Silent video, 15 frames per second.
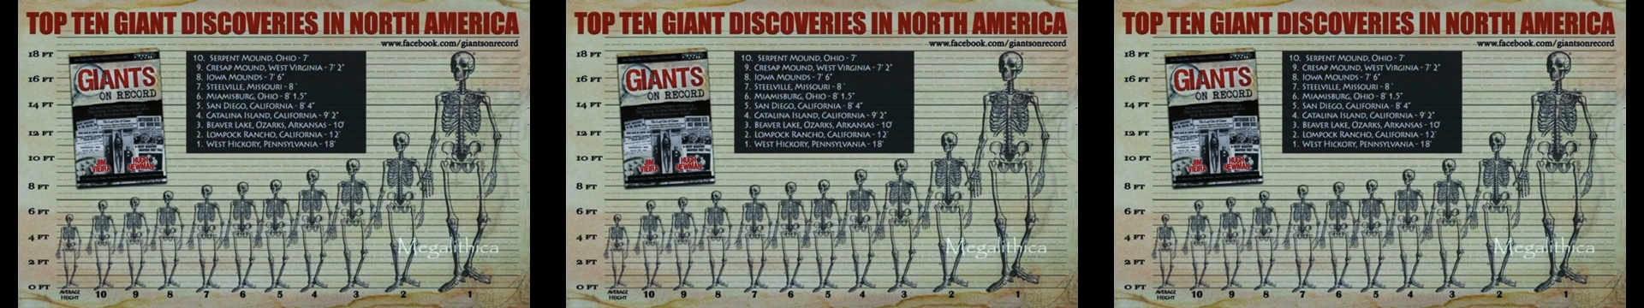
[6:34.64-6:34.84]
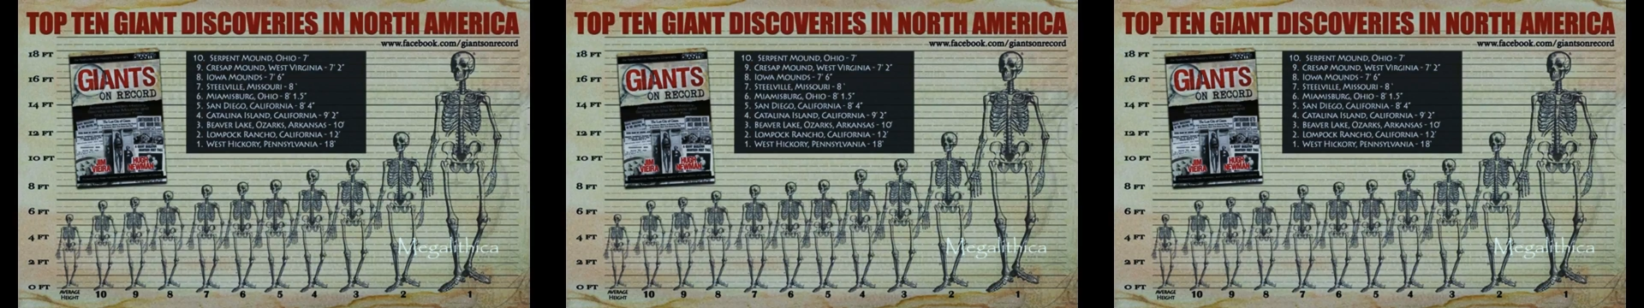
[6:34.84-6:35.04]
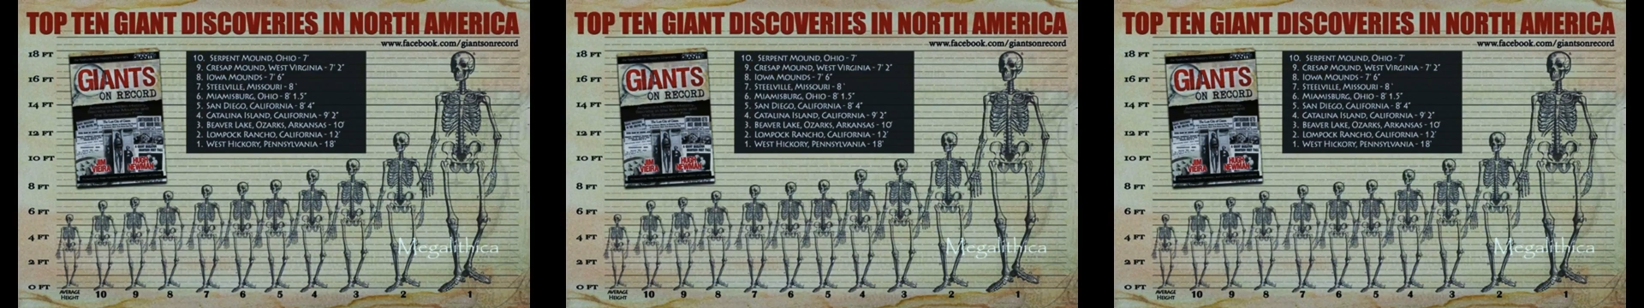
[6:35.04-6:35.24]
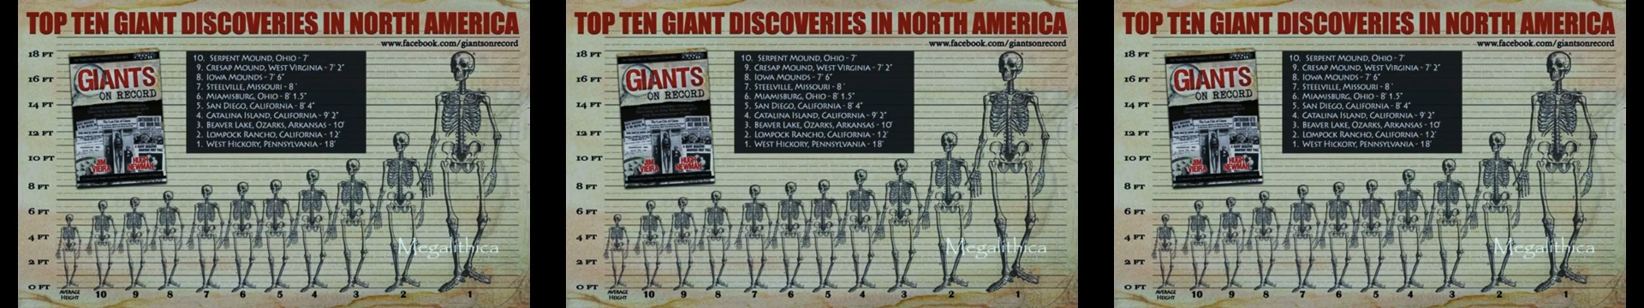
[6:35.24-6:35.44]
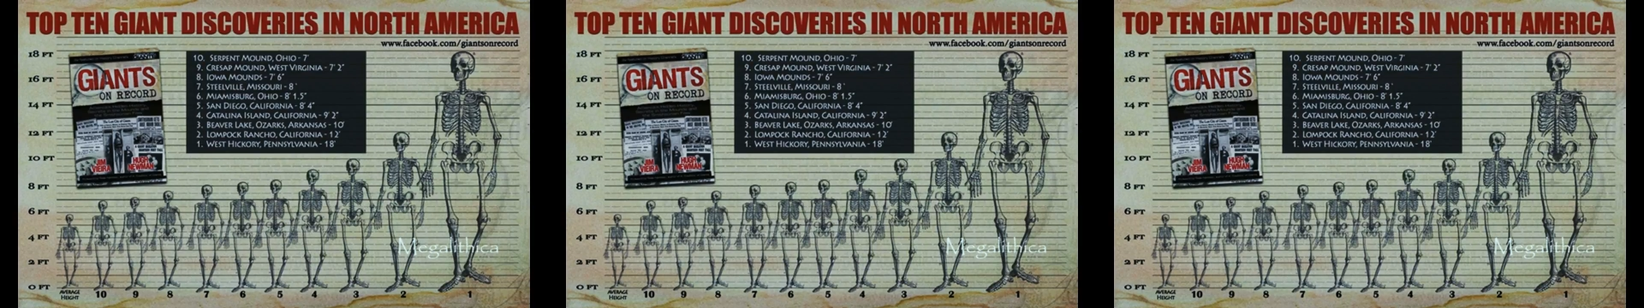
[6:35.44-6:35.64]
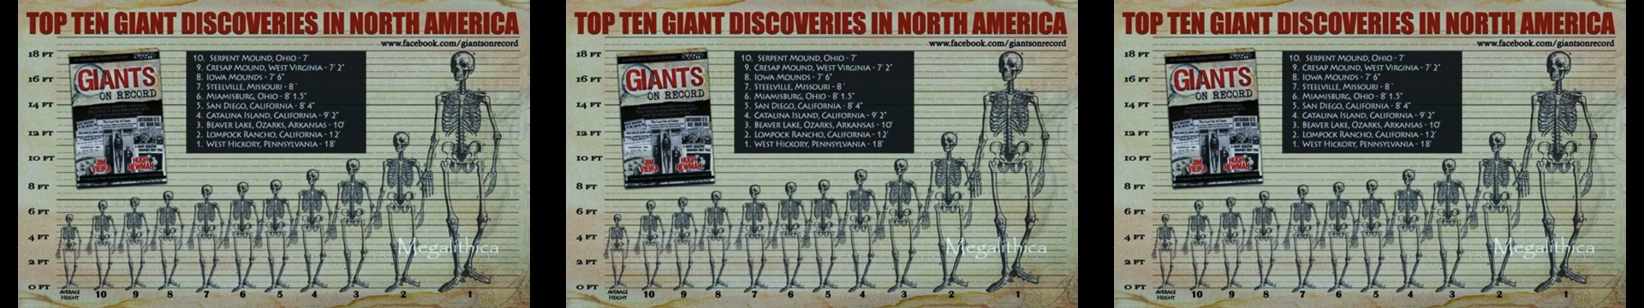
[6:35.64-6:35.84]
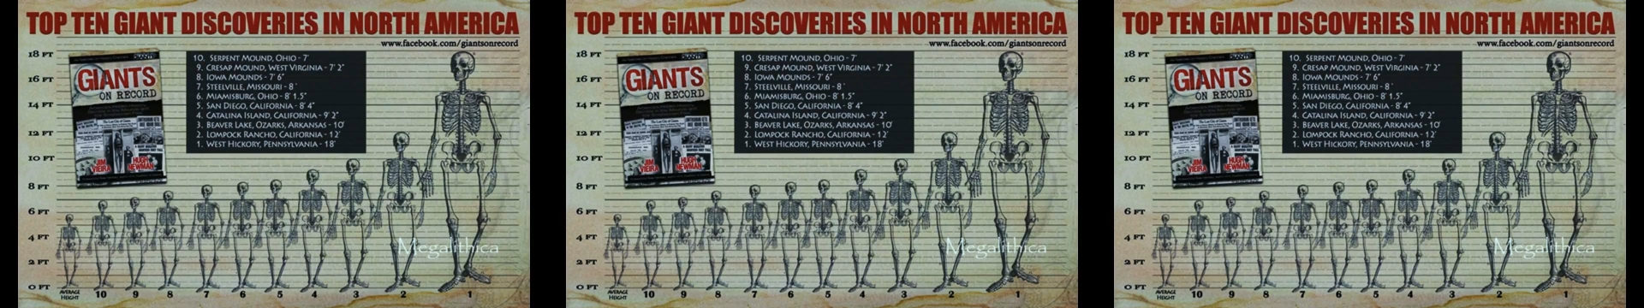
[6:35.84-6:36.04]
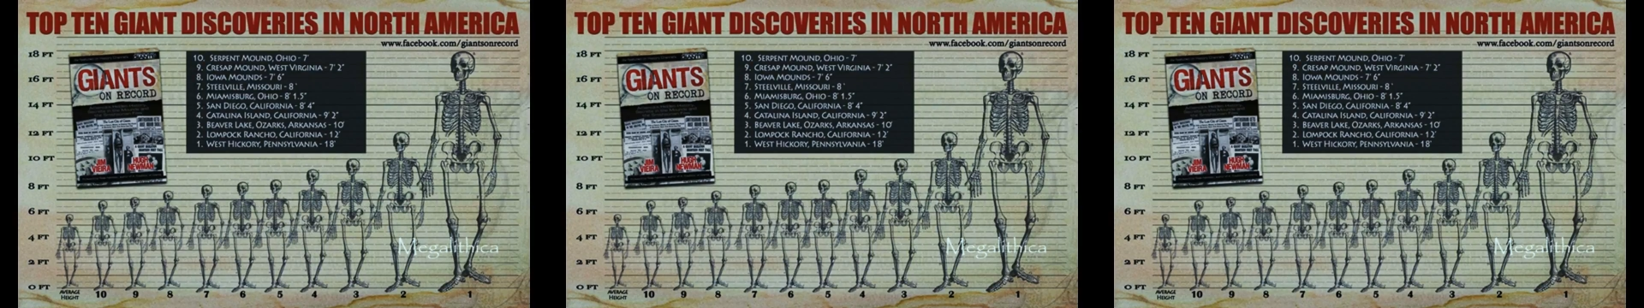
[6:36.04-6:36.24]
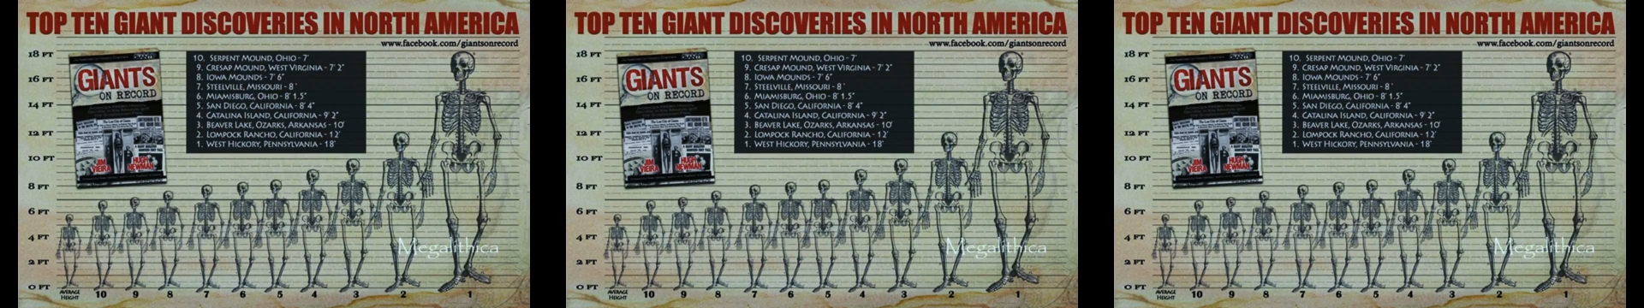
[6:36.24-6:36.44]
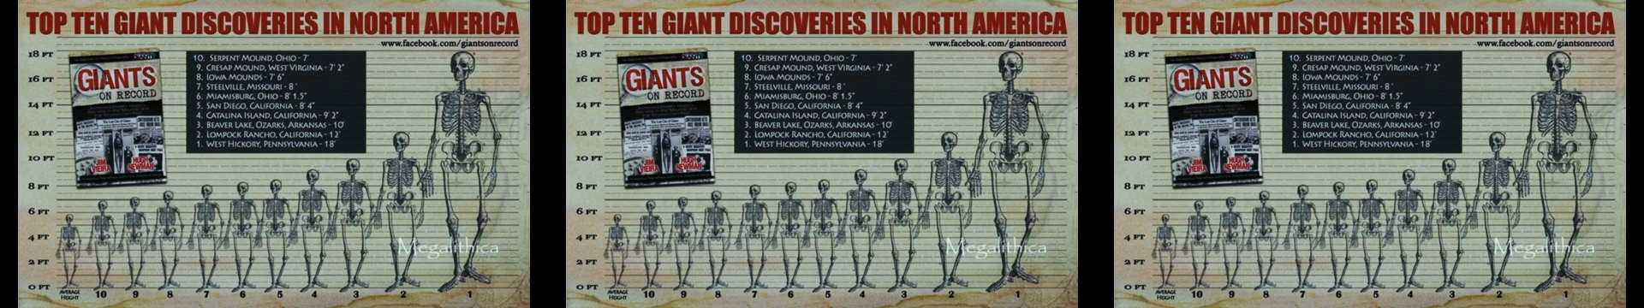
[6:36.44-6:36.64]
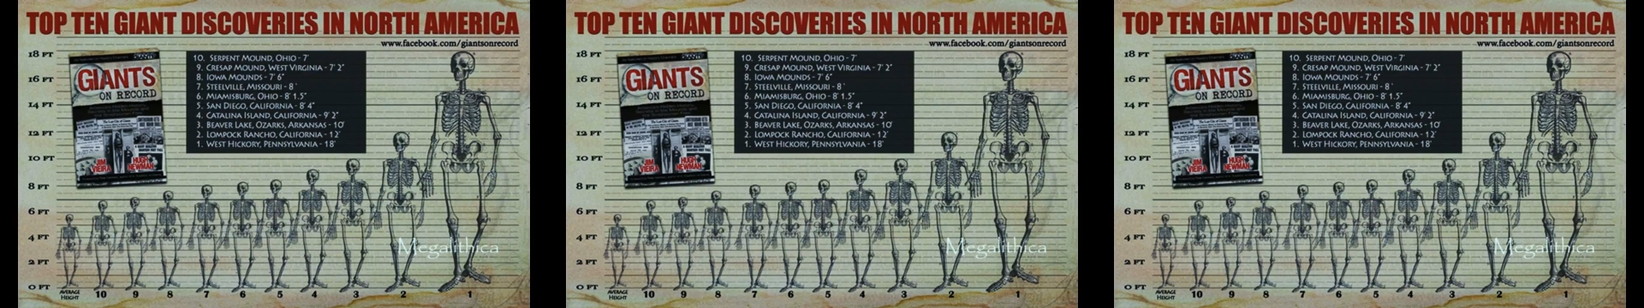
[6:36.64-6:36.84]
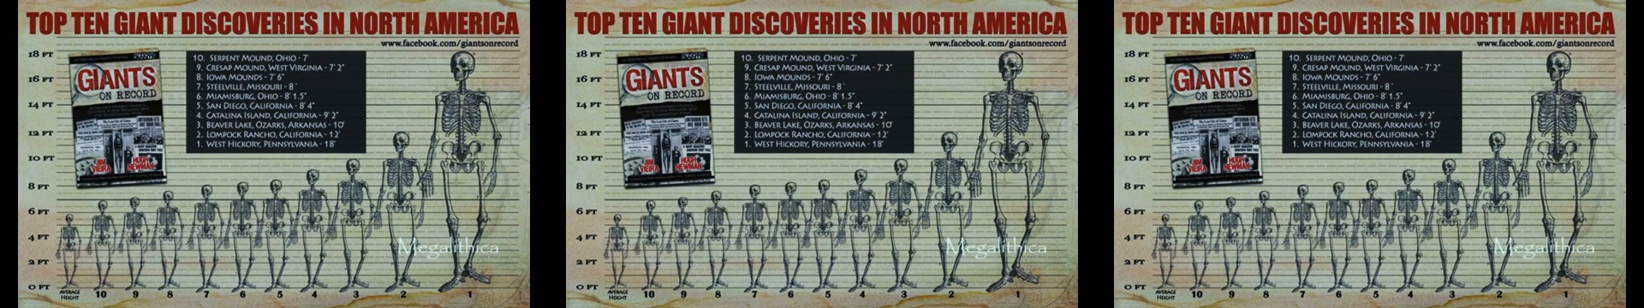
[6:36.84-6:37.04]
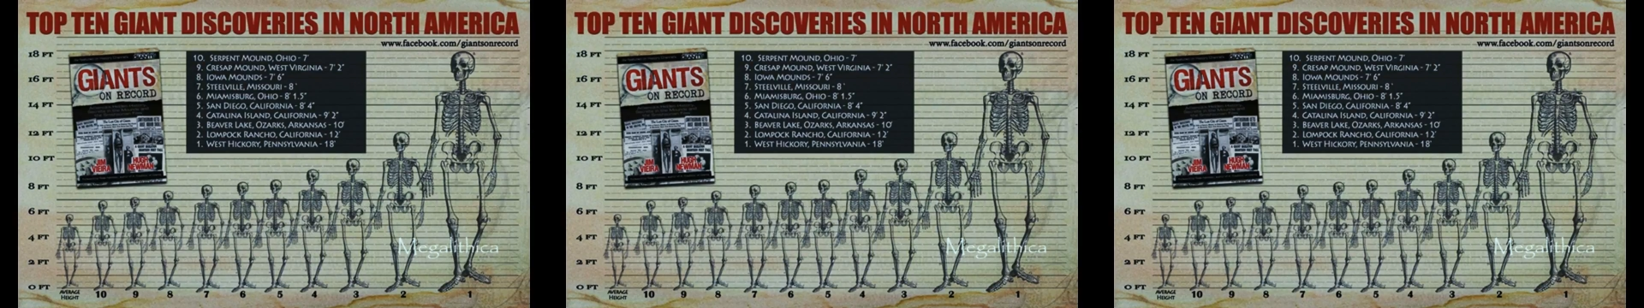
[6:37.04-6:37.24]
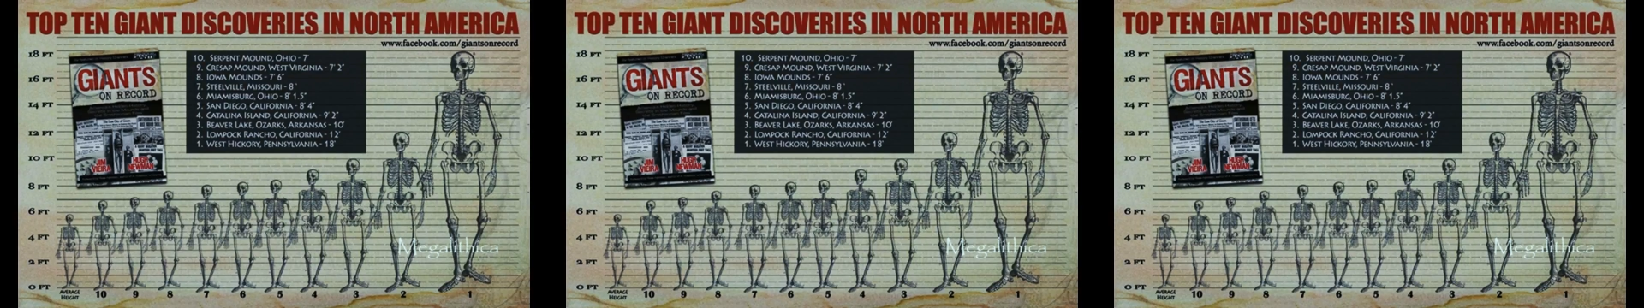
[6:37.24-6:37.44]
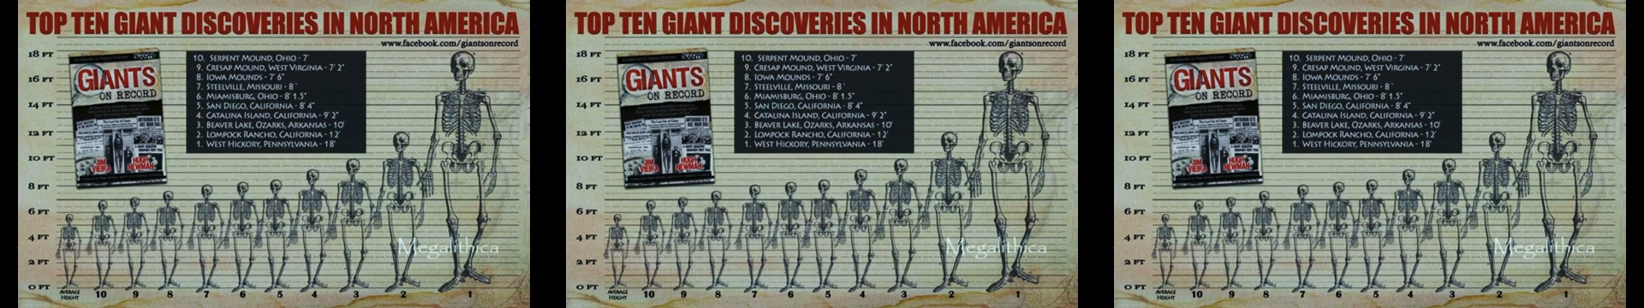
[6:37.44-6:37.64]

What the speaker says: No face is visible, so there are no lips to read.